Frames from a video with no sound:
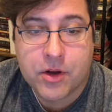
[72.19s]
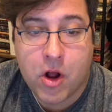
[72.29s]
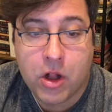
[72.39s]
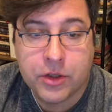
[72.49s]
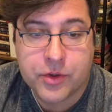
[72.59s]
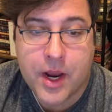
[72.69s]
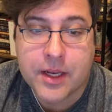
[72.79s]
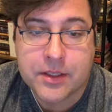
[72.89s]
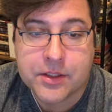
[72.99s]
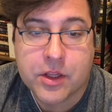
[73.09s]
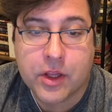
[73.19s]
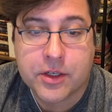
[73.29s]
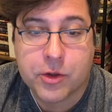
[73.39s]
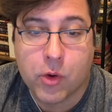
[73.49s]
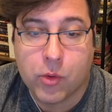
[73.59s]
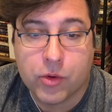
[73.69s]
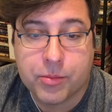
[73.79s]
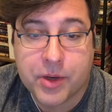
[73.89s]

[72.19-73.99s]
"All dragons collect gold,